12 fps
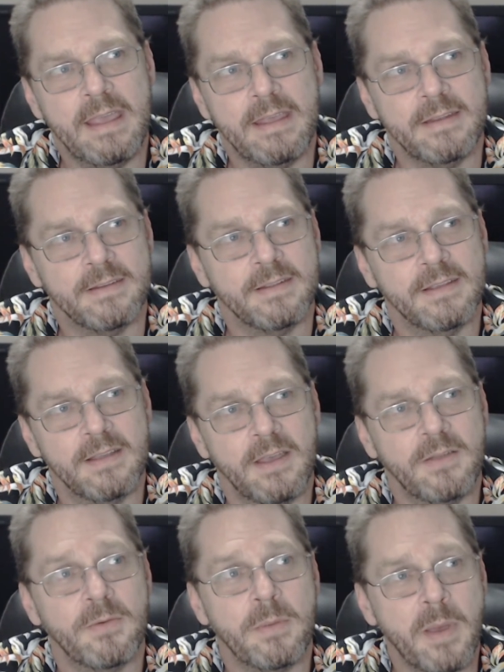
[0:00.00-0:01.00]
and
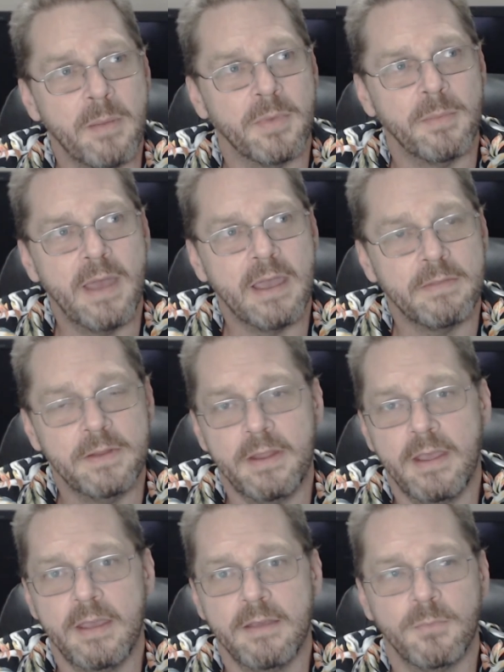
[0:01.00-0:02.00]
I remember back in the
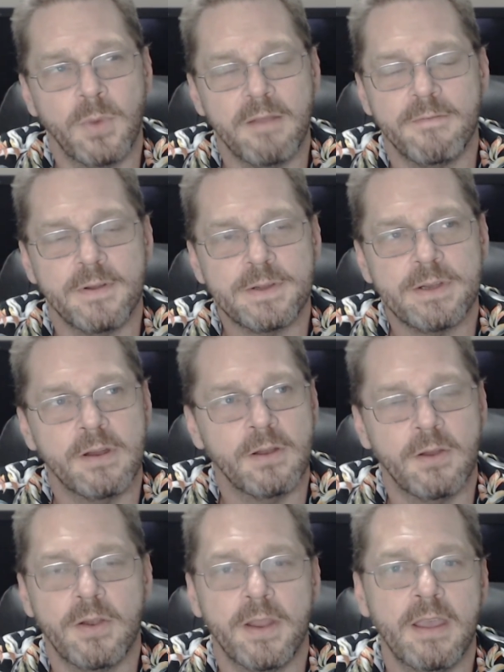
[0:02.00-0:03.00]
day when I first
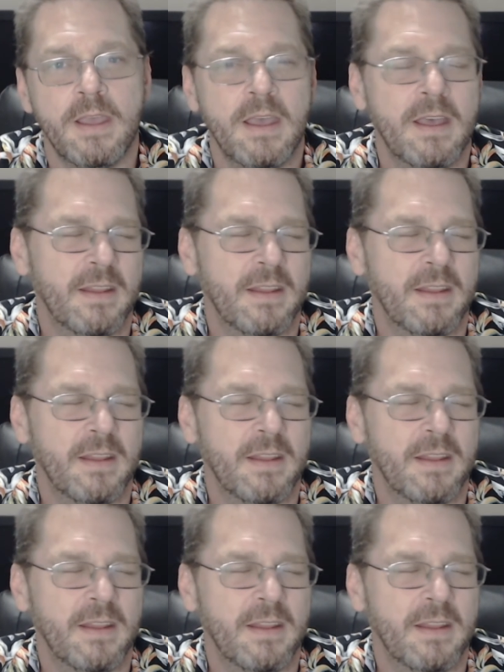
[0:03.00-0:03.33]
started learning.